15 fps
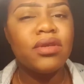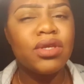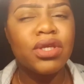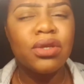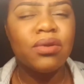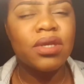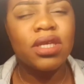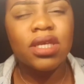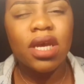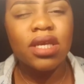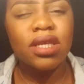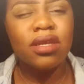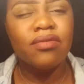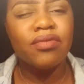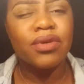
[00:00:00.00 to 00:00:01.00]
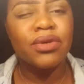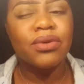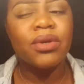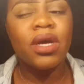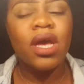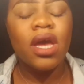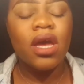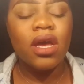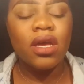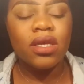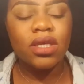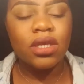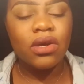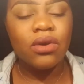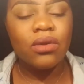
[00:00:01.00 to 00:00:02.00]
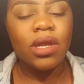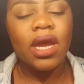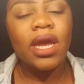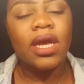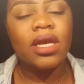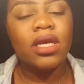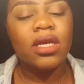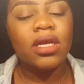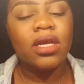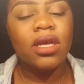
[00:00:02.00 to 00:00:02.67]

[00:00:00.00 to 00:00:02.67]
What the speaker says: feel so disgusted and feel so, like,